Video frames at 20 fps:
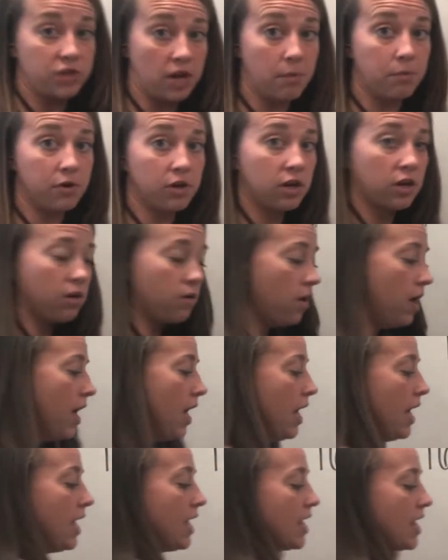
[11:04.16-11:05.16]
W
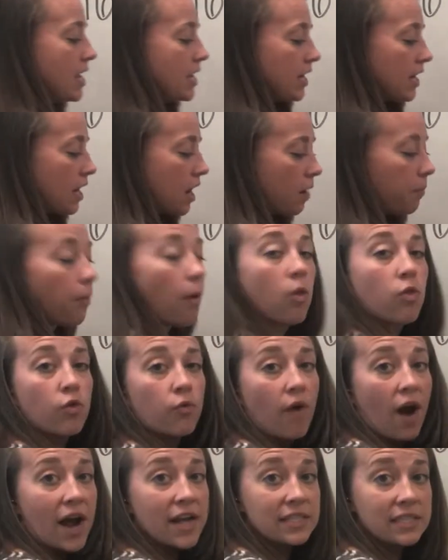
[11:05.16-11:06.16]
ended up on the
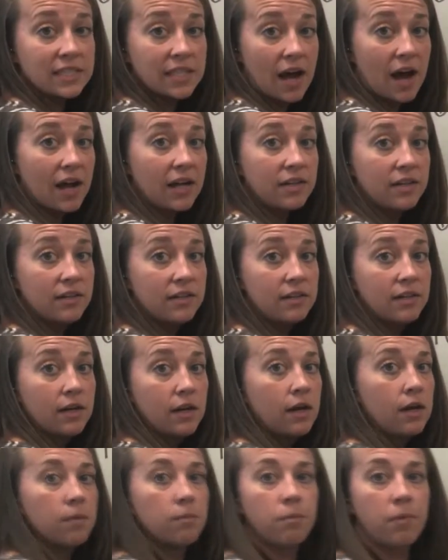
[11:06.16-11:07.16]
right side,
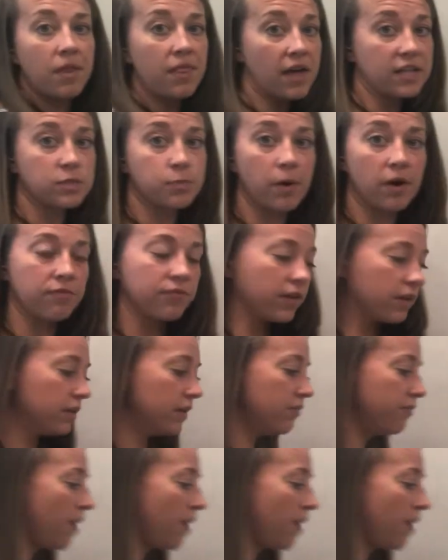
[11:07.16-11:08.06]
but that's perfectly